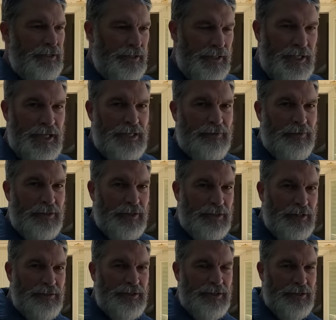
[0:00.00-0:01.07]
they ask for the
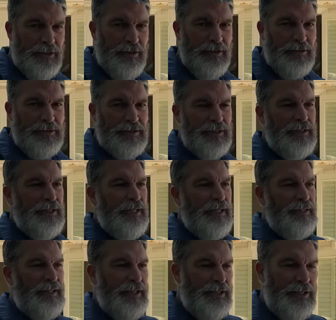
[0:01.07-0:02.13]
closing cost
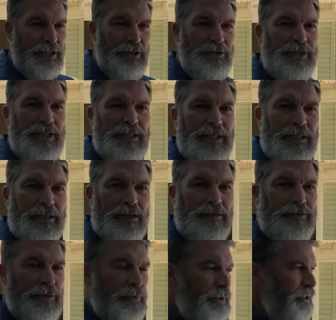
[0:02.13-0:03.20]
and they negotiate that
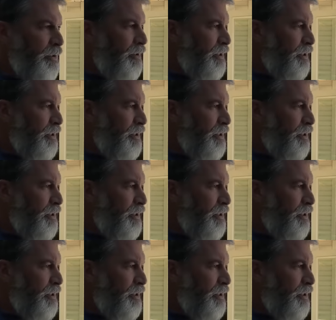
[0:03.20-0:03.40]
offer with you.